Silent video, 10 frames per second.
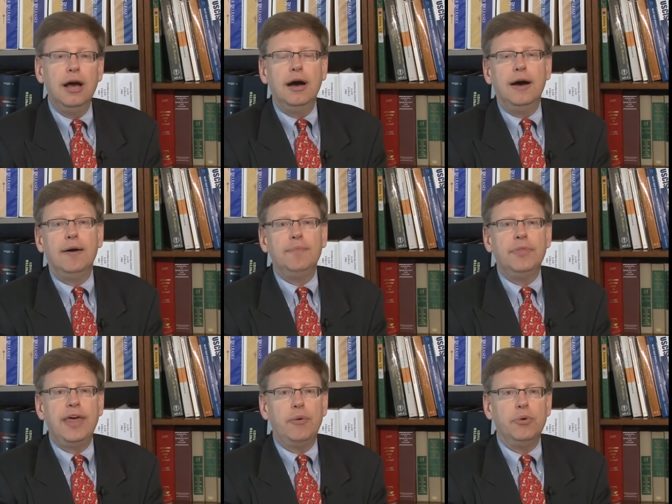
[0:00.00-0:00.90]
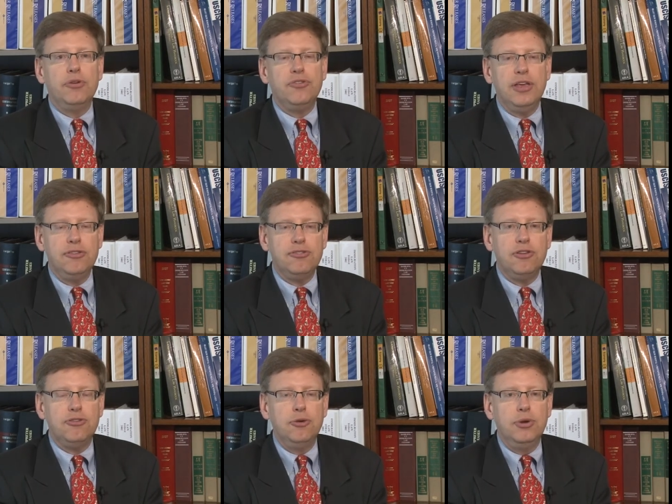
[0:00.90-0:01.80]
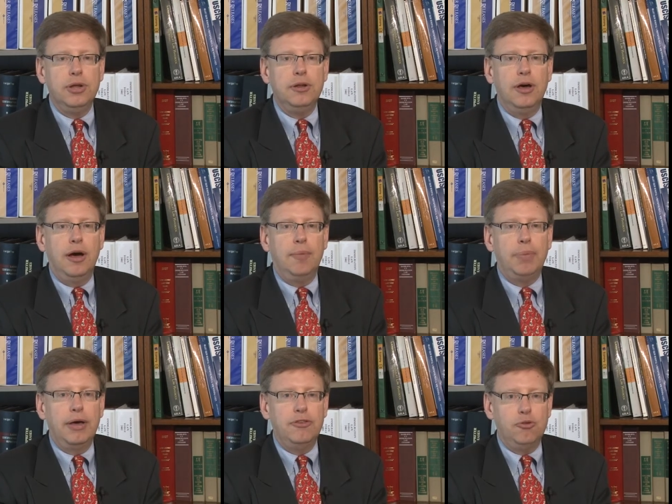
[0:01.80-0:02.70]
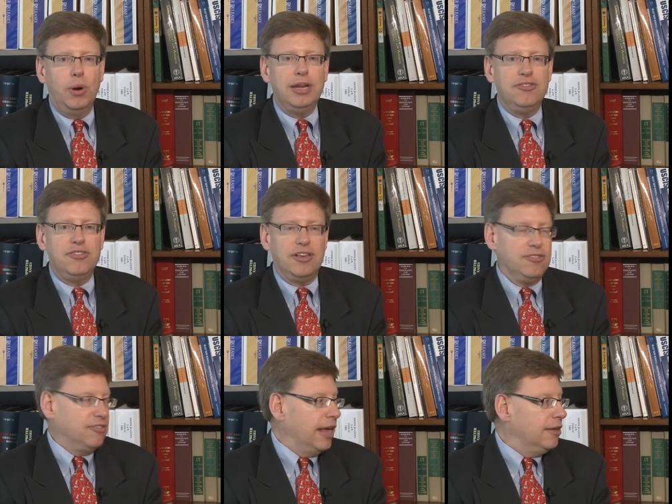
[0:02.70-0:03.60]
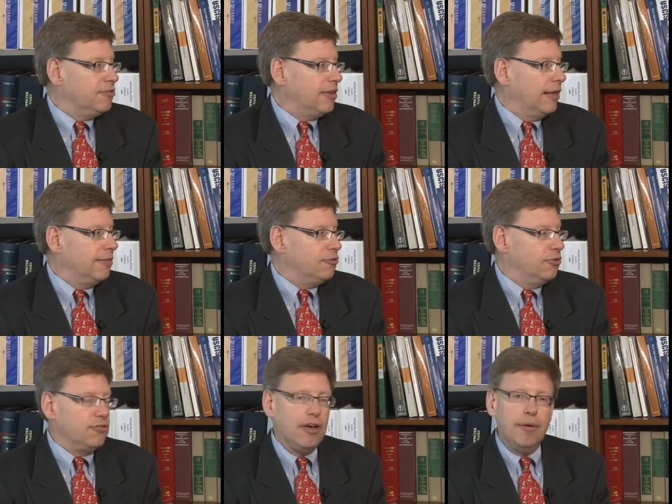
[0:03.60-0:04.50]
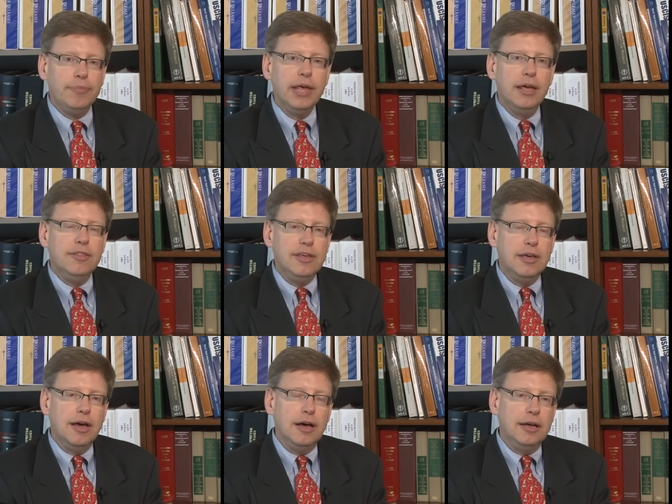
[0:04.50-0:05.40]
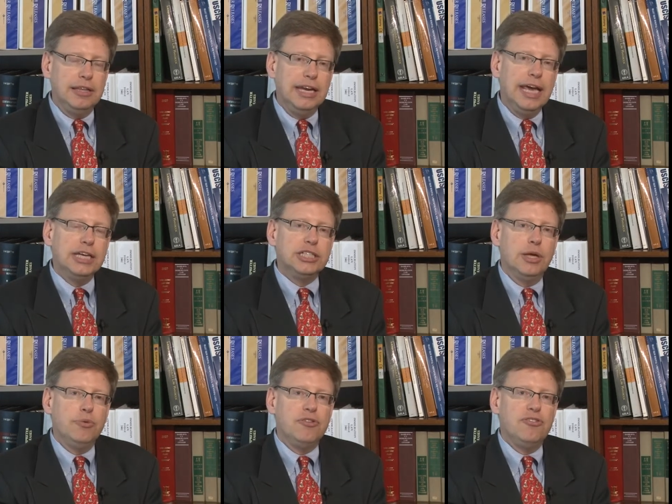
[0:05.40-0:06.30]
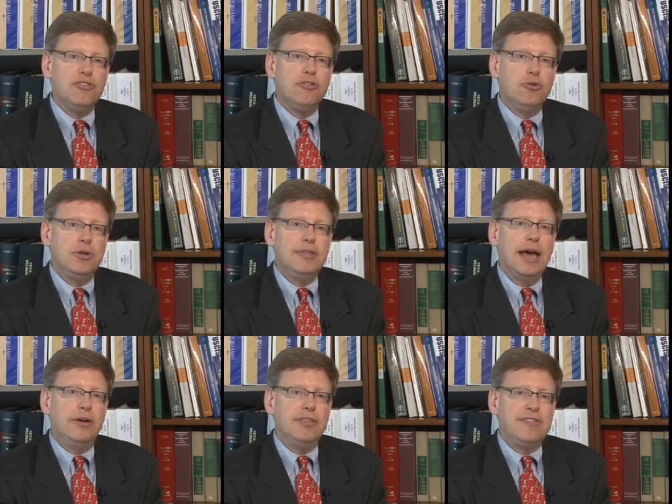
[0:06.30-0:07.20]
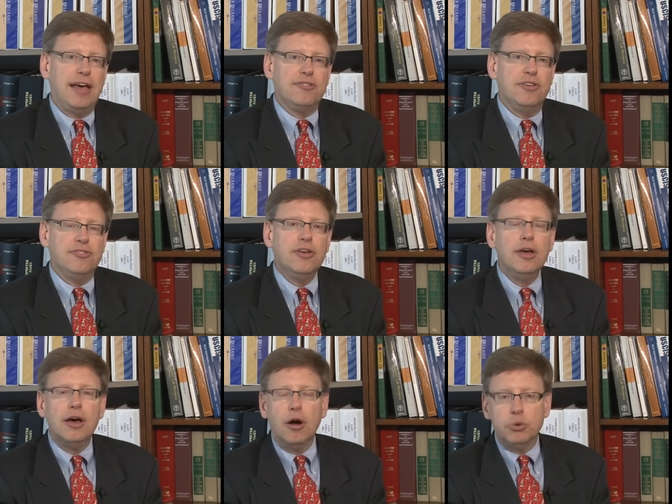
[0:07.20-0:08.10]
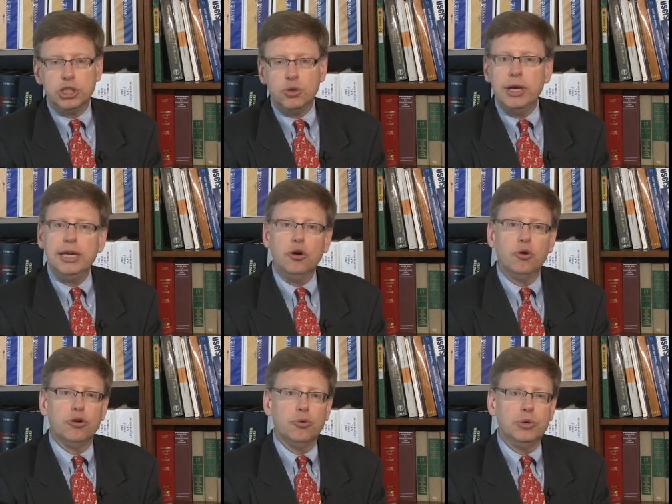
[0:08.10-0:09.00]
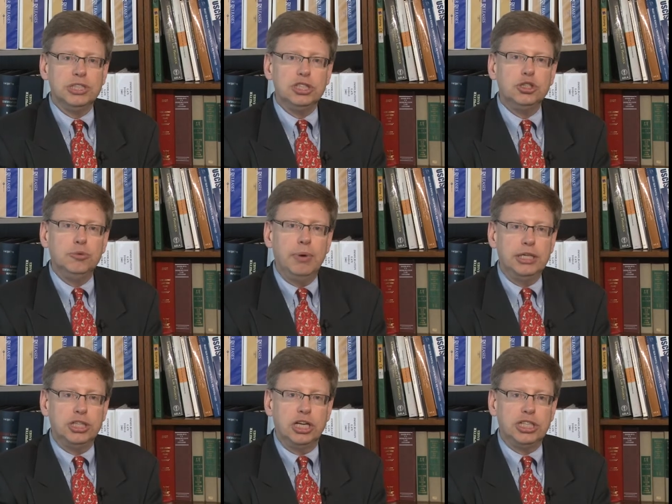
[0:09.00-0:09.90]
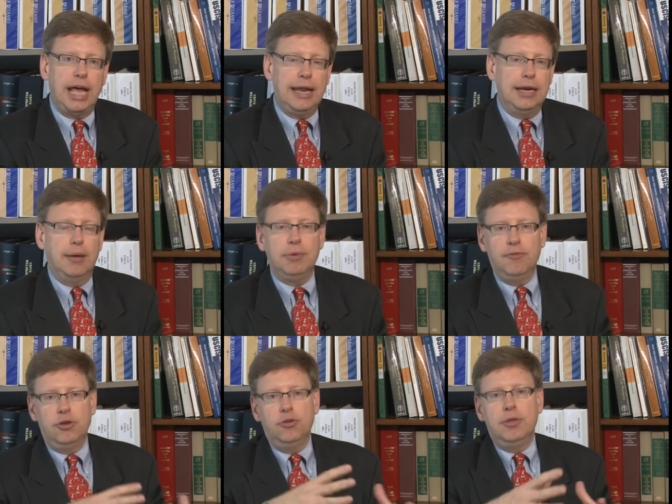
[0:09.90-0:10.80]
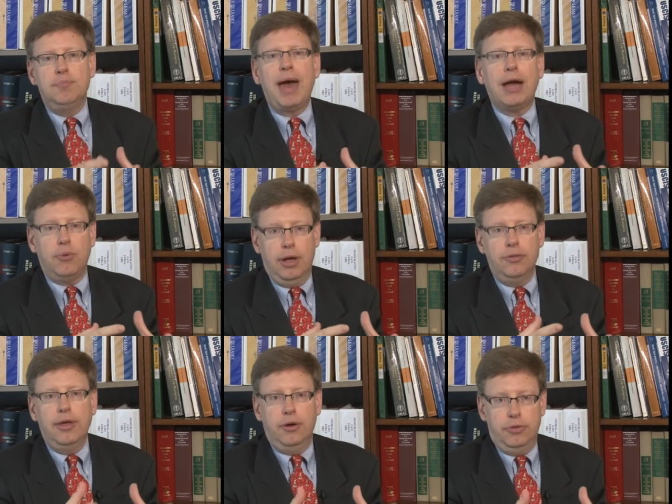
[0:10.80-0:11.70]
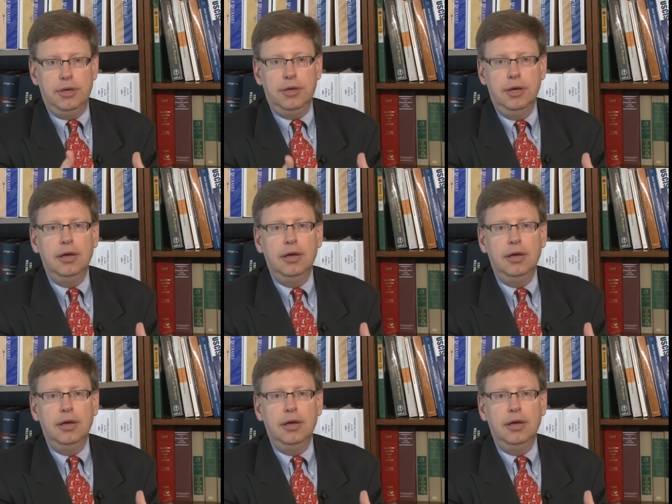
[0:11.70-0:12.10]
um, that was instituted uh, by the 26 states, and this is um, the uh, litigation that was instituted down in Texas, a restraining order was issued by Judge Hanen. I'm giving you the background now, the,